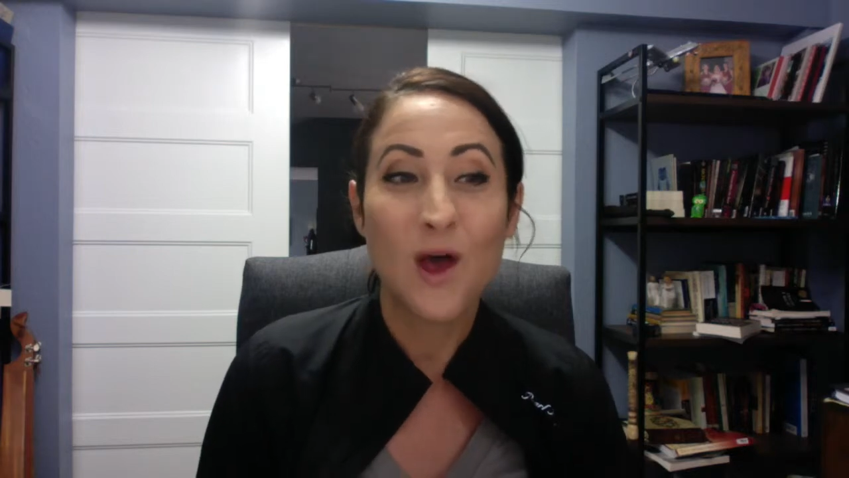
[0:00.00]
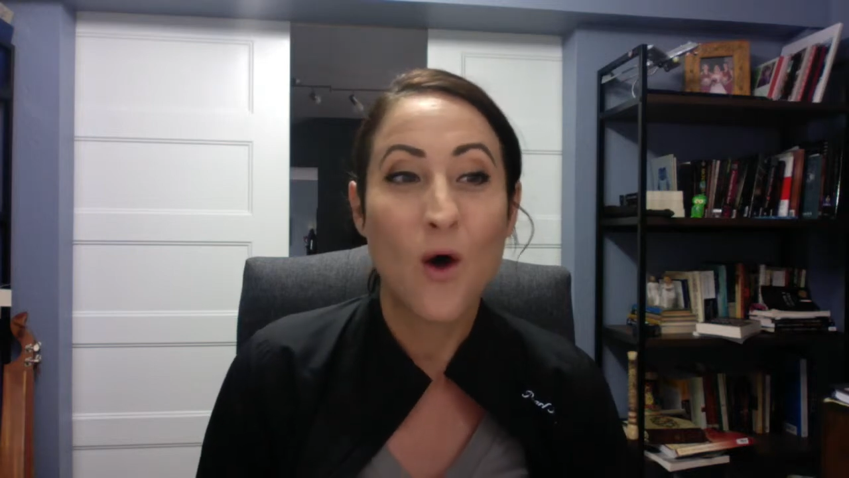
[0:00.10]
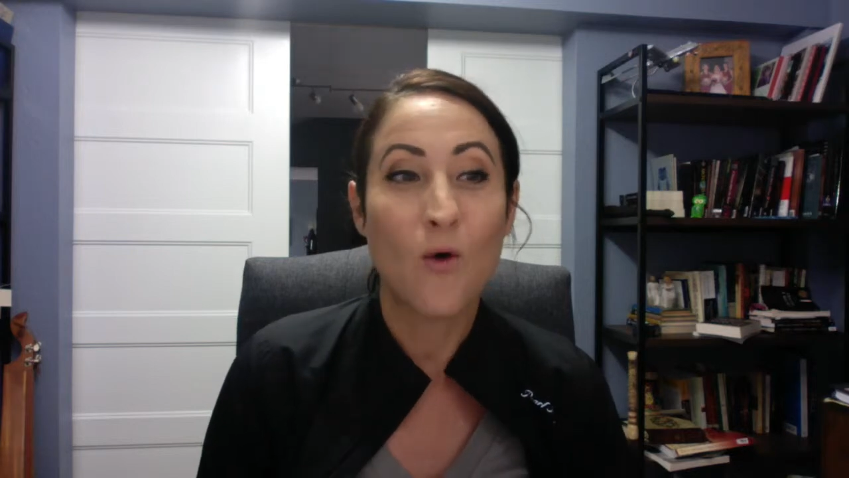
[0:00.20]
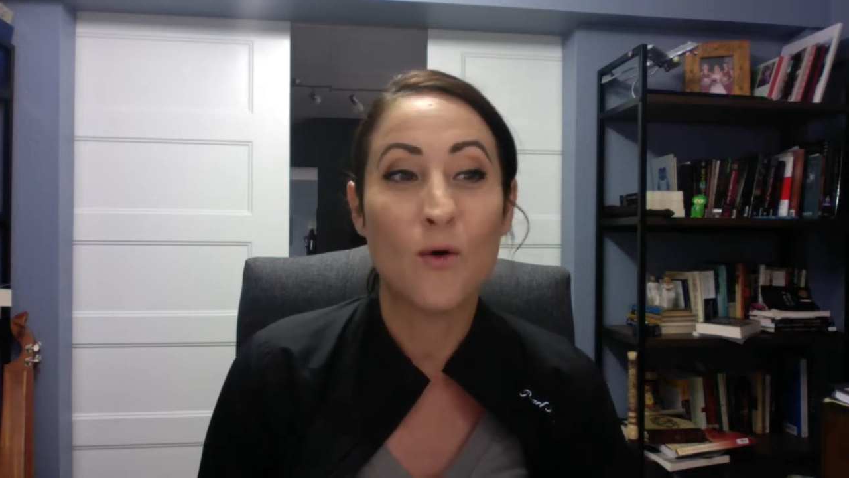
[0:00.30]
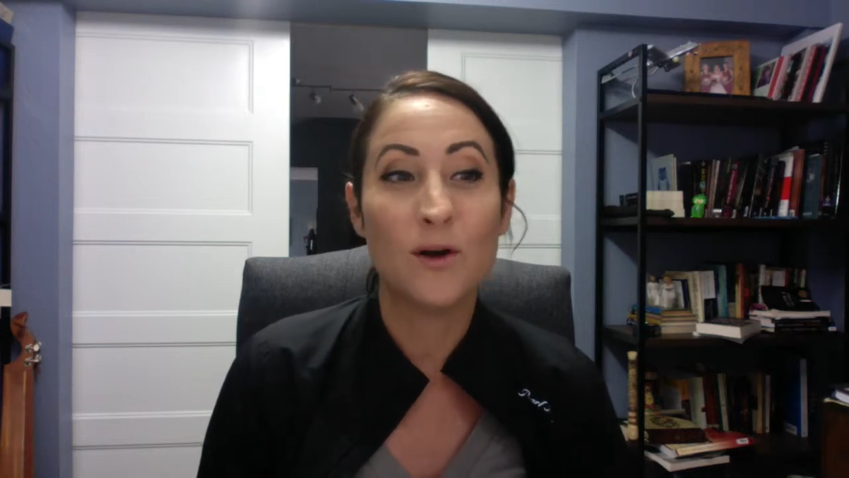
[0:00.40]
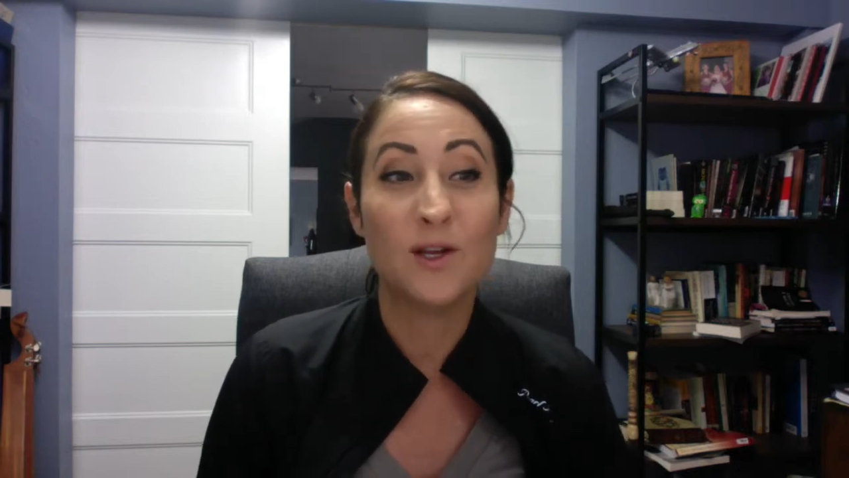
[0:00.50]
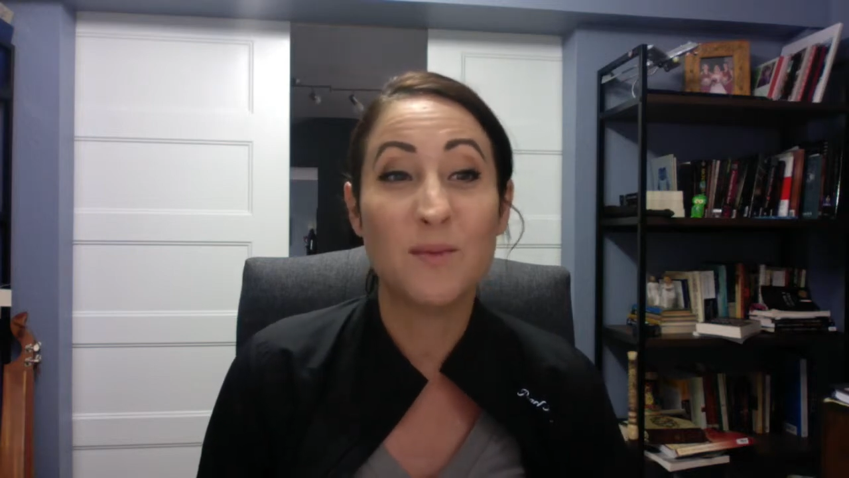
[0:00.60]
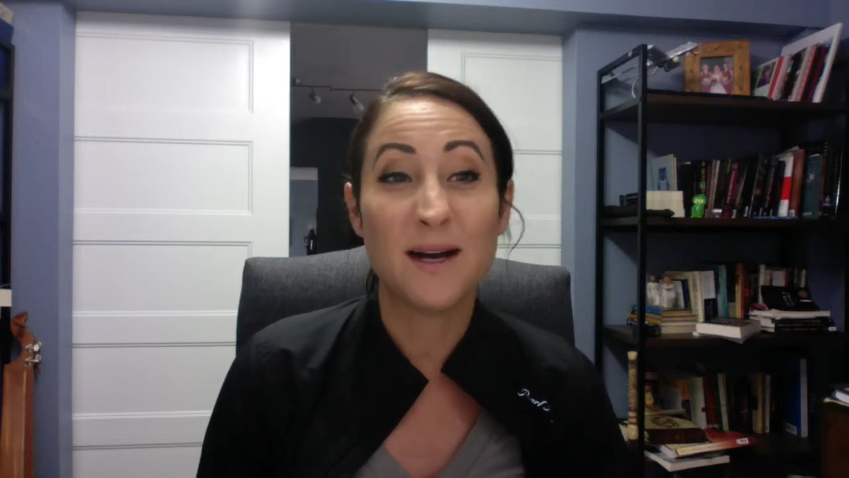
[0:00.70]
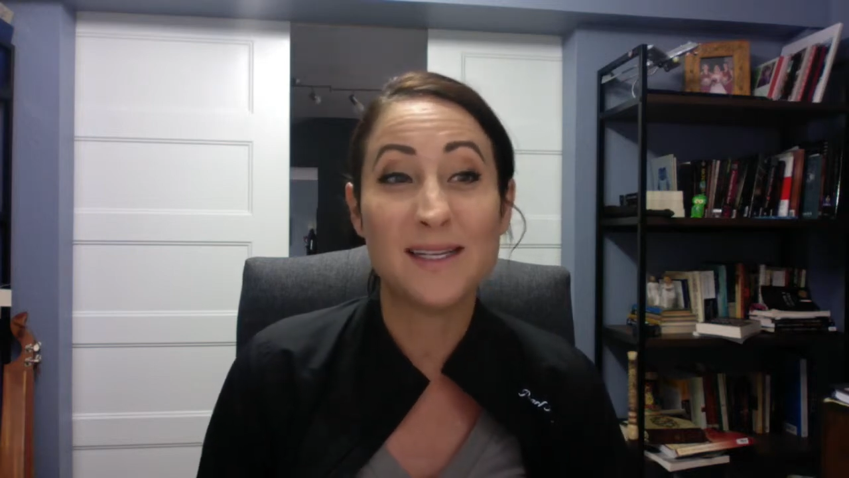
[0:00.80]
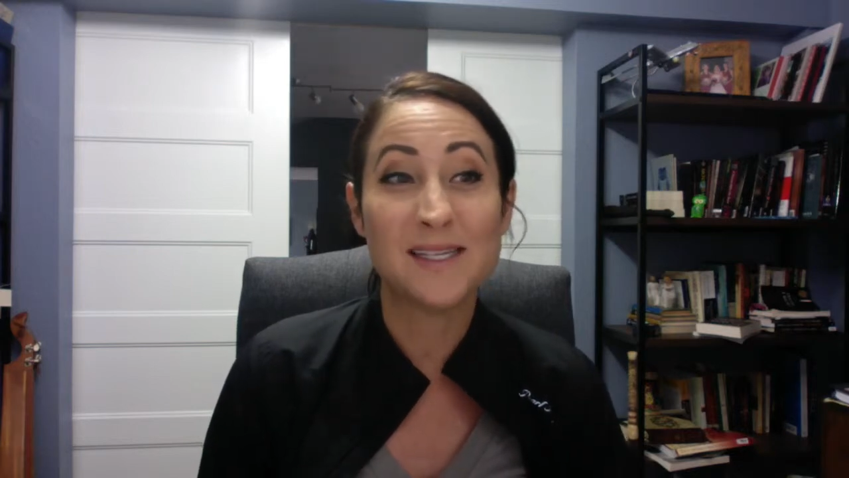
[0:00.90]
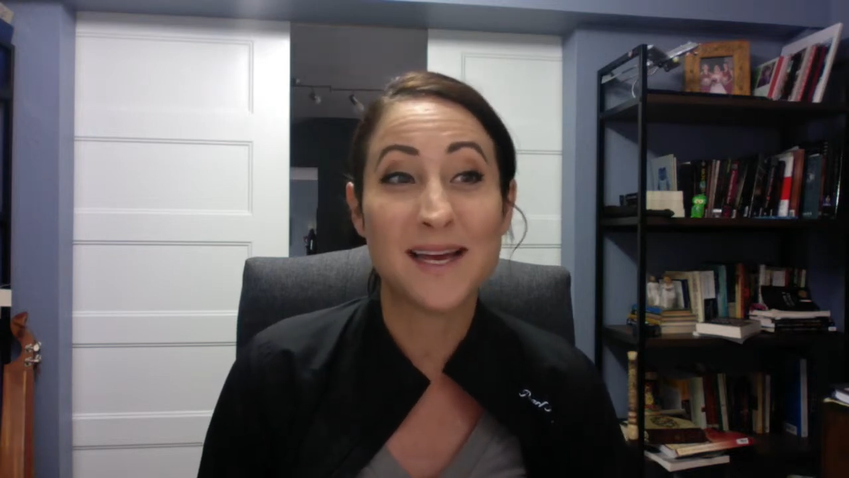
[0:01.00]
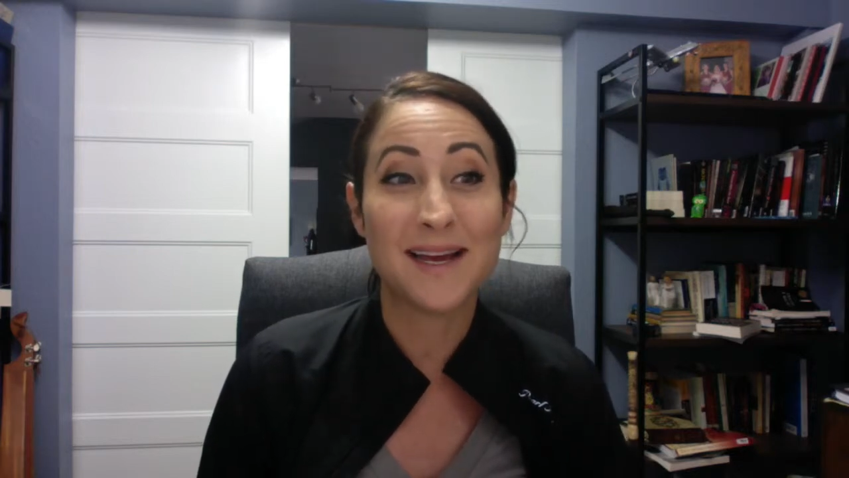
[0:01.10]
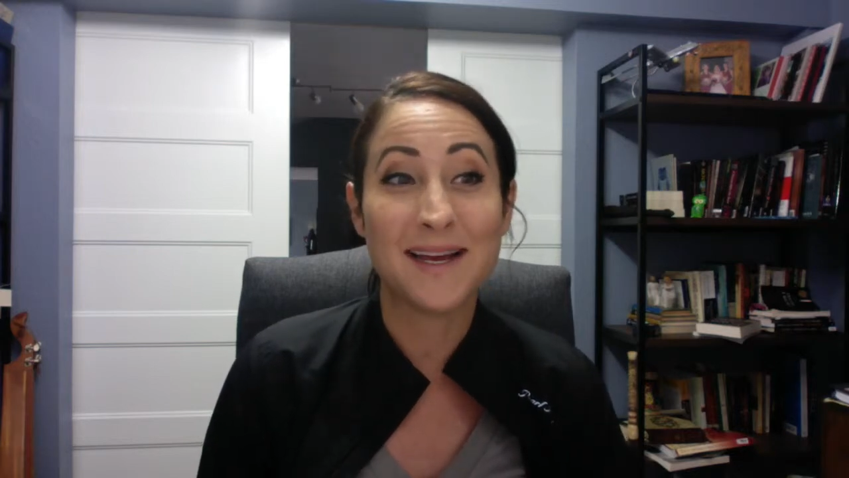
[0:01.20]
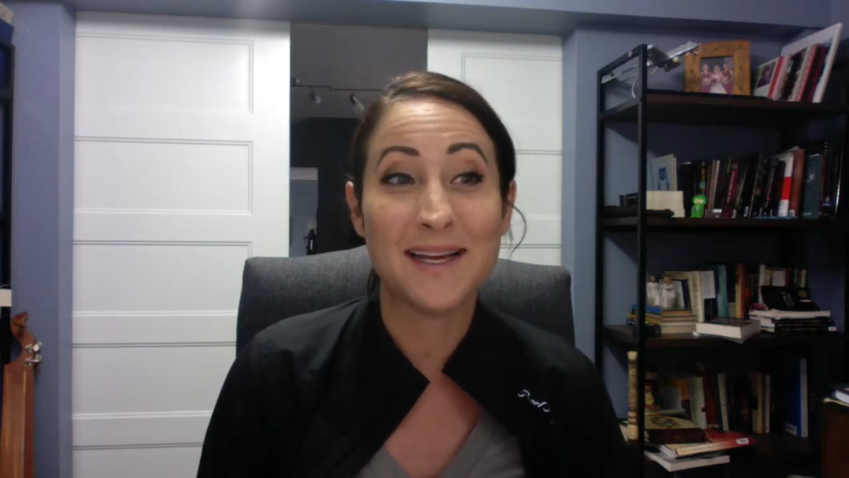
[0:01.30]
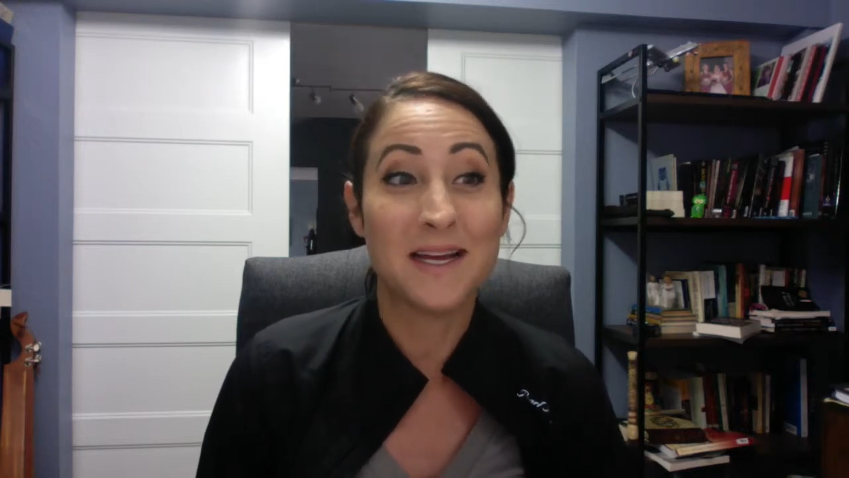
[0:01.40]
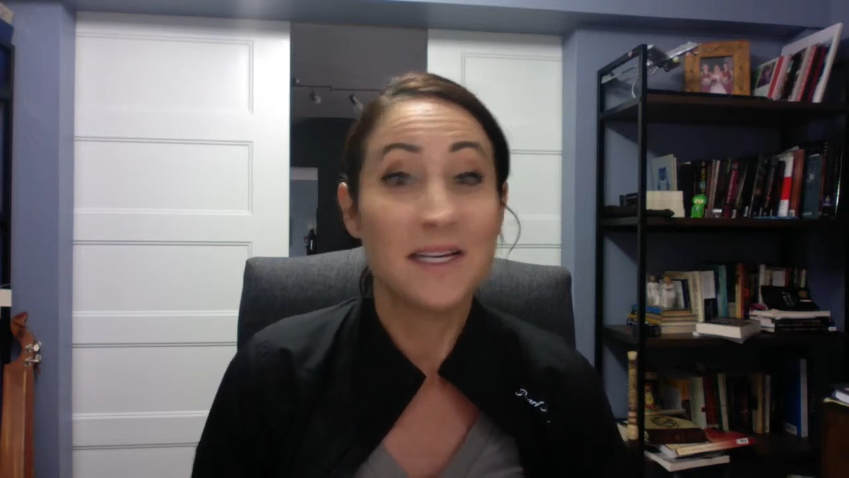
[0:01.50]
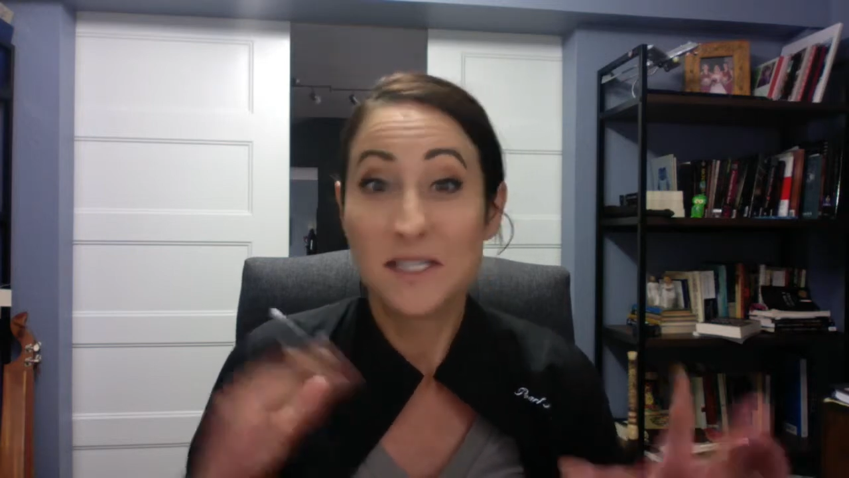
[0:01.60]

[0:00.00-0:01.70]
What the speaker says: or you might say